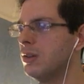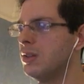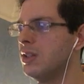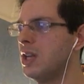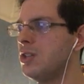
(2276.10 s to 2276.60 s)

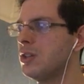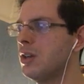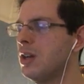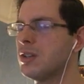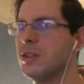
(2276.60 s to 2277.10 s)
The nation?
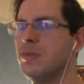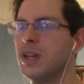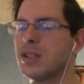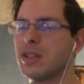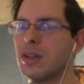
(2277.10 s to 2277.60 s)
I assume
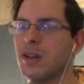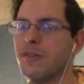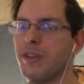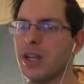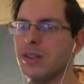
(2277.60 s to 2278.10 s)
that's her
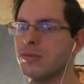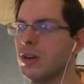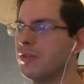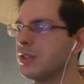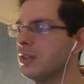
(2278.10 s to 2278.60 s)
friend
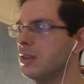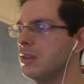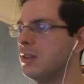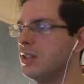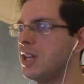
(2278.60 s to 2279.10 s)
rather than
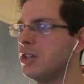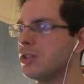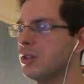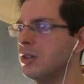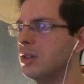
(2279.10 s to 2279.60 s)
the
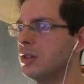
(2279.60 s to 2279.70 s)
nation